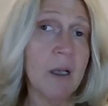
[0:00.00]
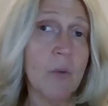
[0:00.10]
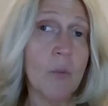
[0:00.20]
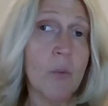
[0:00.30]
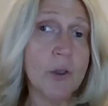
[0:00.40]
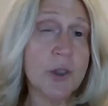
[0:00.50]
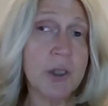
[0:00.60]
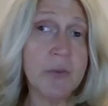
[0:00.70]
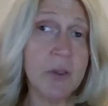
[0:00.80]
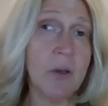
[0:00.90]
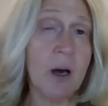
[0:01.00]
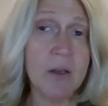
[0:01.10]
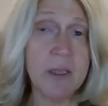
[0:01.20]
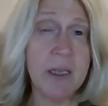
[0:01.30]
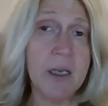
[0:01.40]
we'll shift a lot
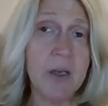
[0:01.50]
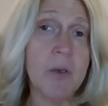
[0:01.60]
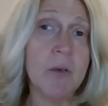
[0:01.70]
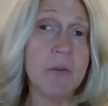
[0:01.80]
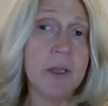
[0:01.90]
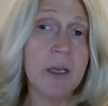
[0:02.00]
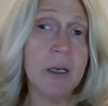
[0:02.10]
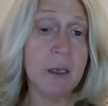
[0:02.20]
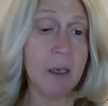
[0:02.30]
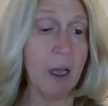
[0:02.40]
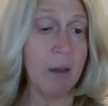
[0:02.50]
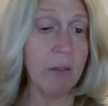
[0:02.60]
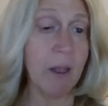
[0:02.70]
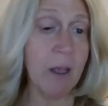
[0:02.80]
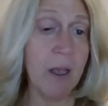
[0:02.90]
of the income over there.
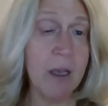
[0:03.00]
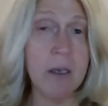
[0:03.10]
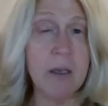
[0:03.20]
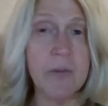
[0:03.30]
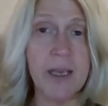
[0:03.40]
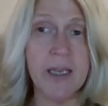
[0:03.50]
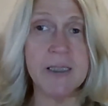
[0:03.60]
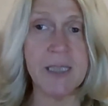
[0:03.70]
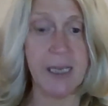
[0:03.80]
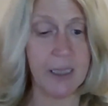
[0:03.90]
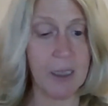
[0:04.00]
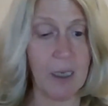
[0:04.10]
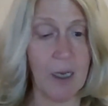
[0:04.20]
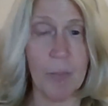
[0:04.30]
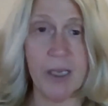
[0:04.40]
And then they can take
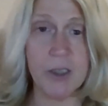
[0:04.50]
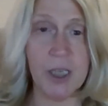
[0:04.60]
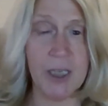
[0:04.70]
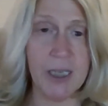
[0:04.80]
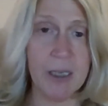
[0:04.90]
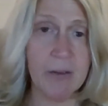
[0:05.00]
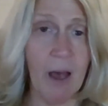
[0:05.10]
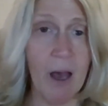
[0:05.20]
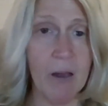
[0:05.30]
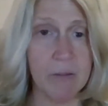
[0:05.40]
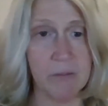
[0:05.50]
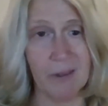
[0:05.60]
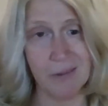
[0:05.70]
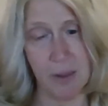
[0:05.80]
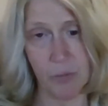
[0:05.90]
a paycheck out of that,
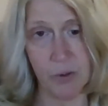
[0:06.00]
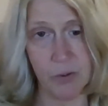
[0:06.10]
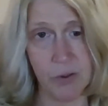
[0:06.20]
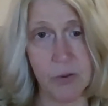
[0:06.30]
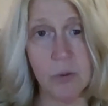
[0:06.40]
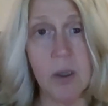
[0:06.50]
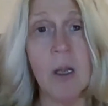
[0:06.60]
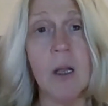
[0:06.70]
a W-2.